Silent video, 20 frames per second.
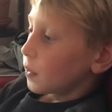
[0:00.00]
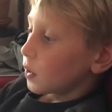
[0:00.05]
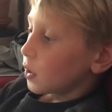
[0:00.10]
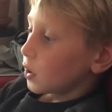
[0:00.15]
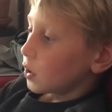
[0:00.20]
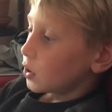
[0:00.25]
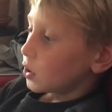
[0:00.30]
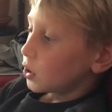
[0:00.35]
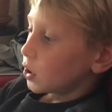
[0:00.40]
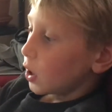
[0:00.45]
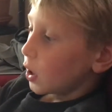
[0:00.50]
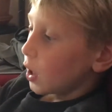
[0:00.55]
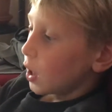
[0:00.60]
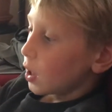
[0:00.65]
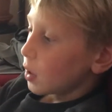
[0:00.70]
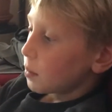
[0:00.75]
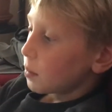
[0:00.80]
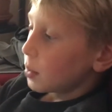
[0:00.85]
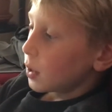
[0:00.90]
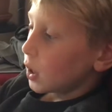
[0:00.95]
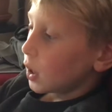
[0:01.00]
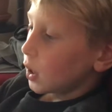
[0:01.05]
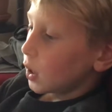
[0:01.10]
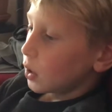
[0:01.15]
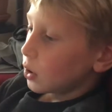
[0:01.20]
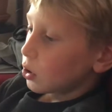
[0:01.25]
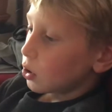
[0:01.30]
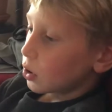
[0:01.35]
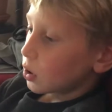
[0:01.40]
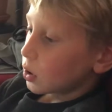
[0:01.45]
Should I be
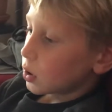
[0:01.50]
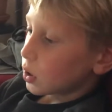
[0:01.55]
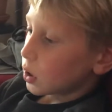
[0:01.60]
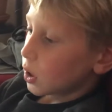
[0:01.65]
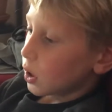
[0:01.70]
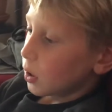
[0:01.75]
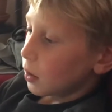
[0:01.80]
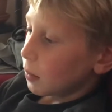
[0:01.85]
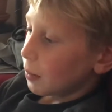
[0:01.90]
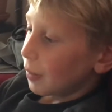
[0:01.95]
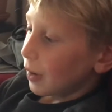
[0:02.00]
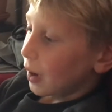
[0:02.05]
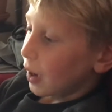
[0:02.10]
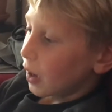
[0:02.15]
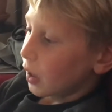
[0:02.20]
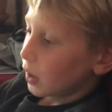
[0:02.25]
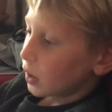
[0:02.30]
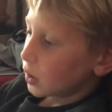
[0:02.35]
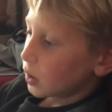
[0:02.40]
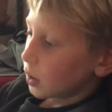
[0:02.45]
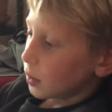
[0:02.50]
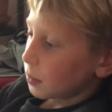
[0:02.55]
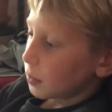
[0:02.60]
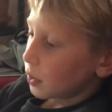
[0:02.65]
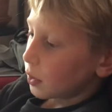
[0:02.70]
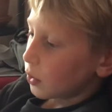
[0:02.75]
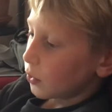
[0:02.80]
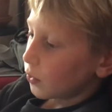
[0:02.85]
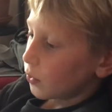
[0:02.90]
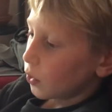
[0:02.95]
interested in buying
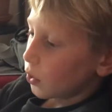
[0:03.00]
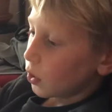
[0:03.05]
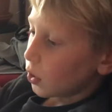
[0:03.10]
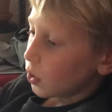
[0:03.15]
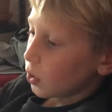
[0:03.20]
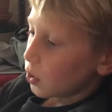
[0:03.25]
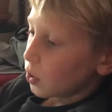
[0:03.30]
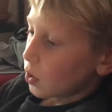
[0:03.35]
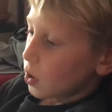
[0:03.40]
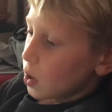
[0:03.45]
something for you?